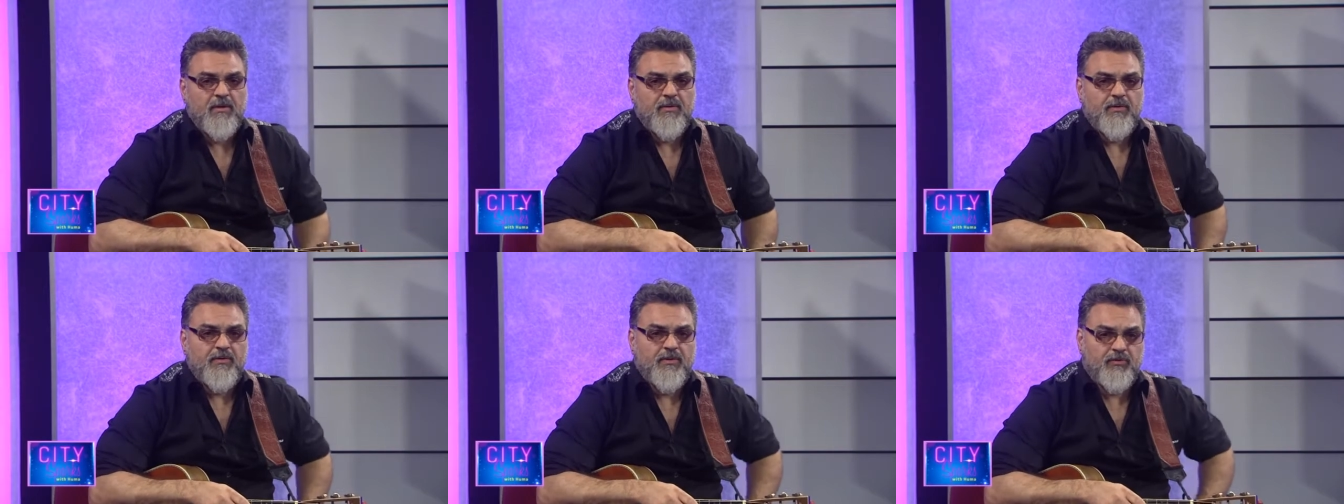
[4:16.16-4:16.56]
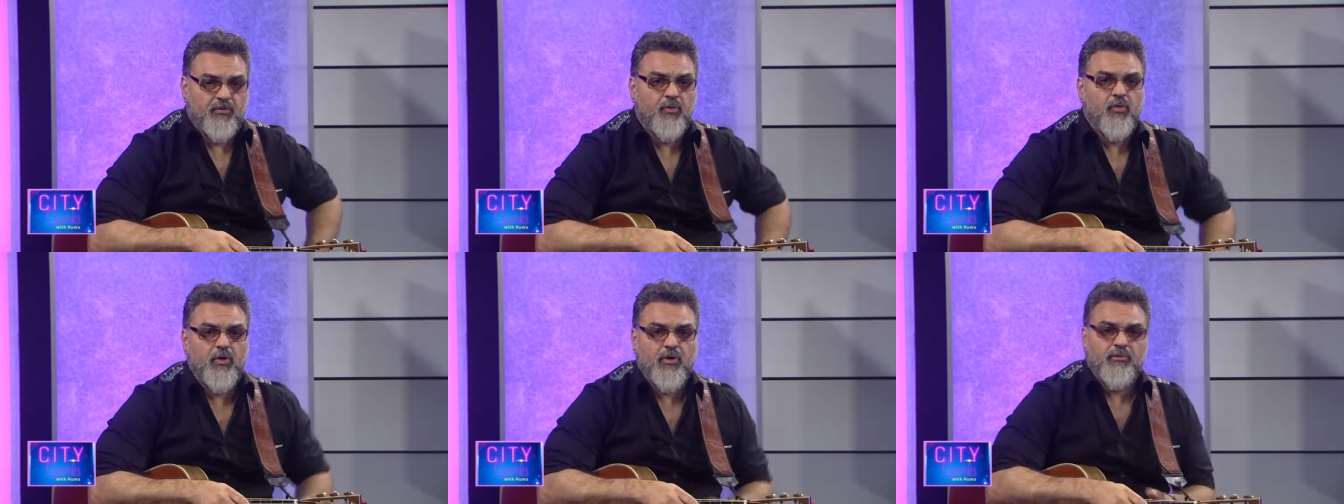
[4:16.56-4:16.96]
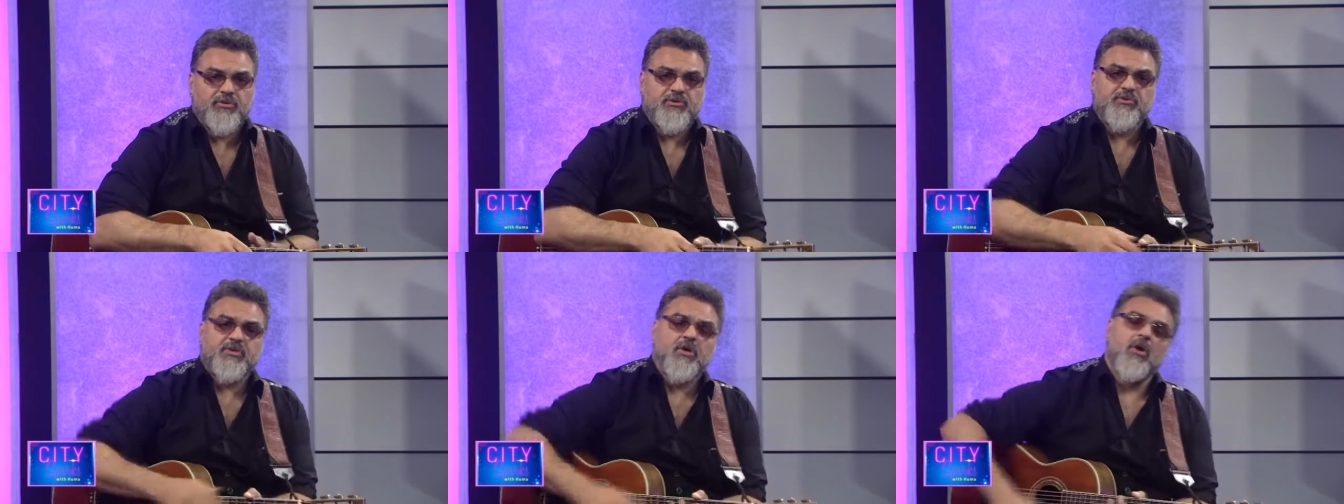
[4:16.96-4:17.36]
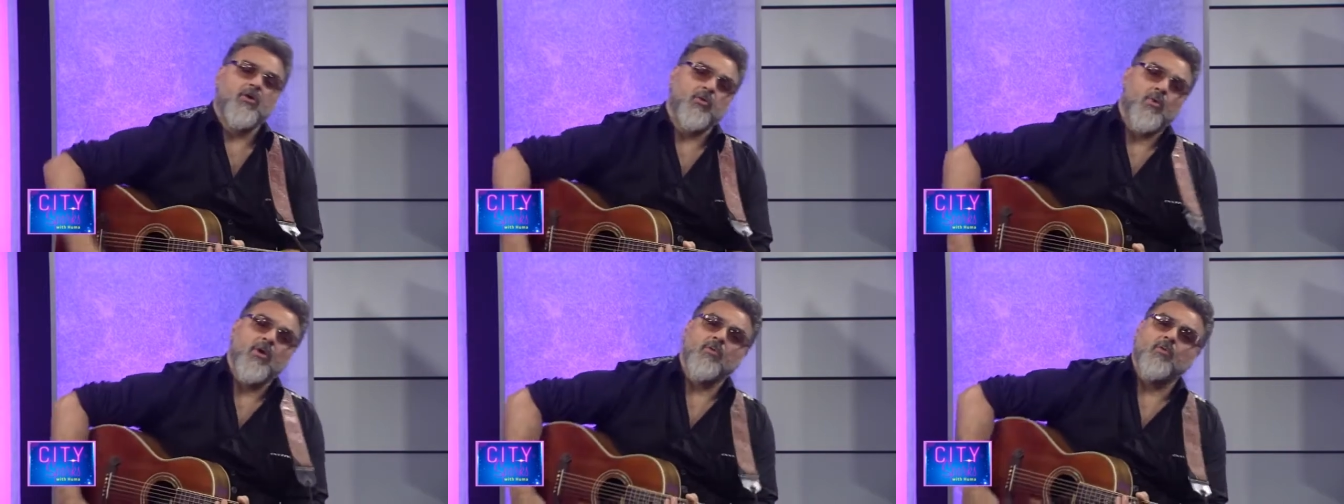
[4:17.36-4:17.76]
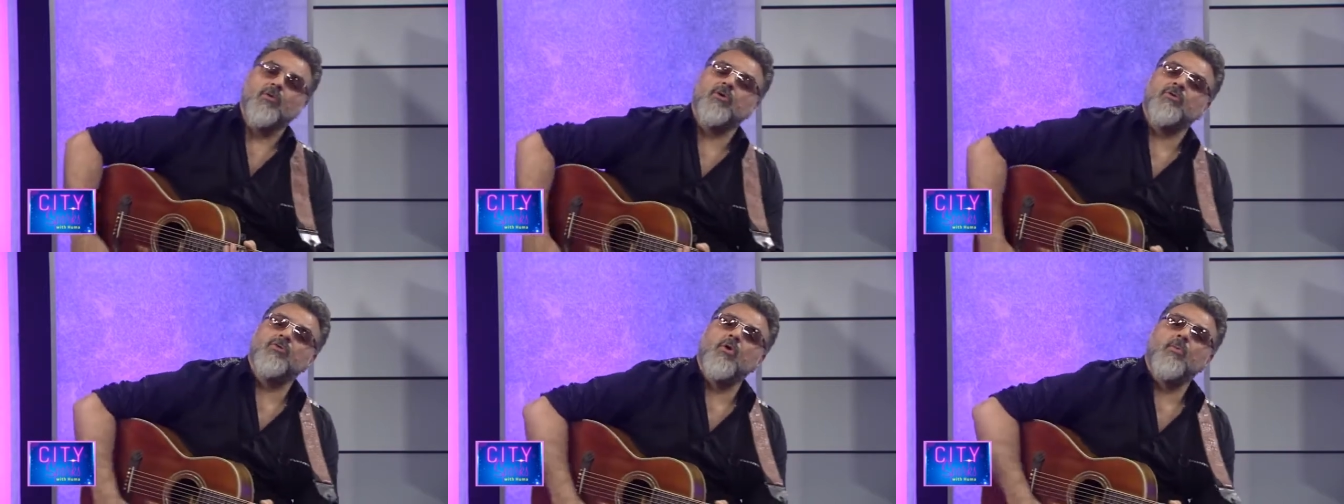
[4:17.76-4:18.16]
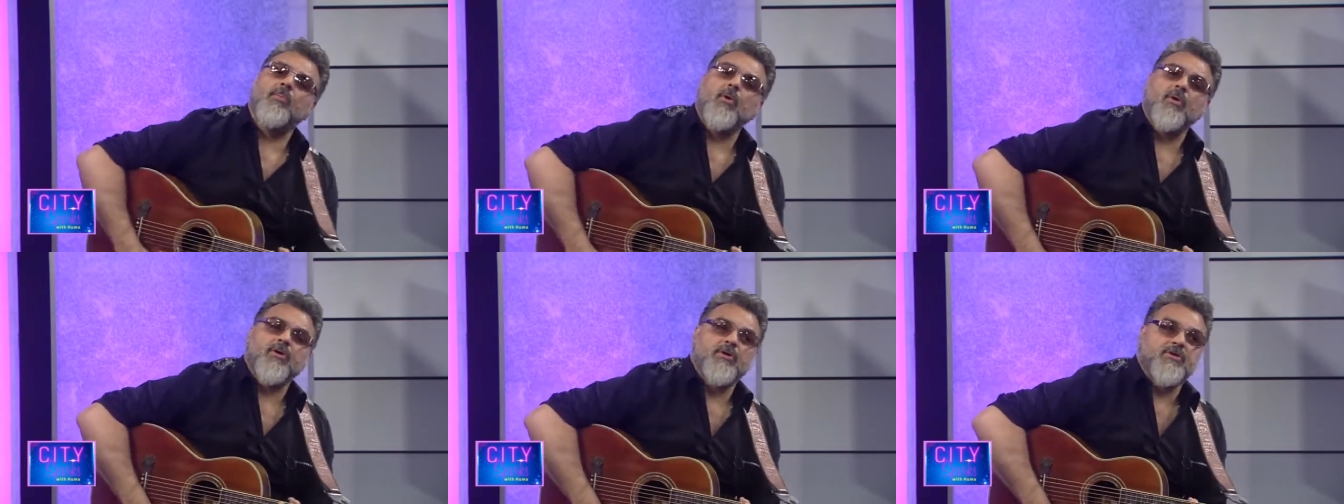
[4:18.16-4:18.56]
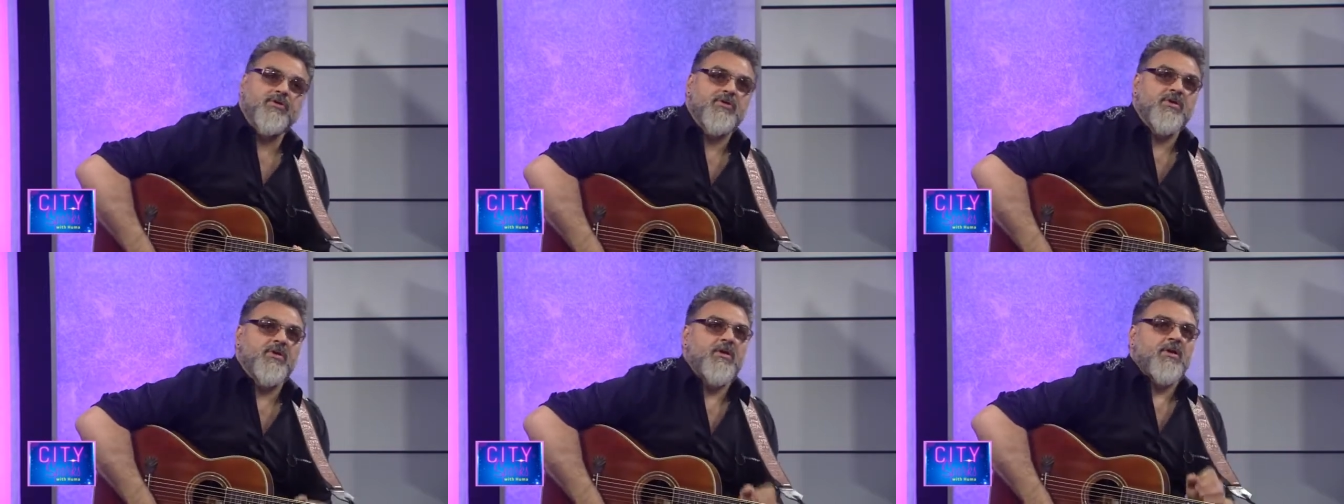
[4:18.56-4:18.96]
the tour, which was called One World No Borders,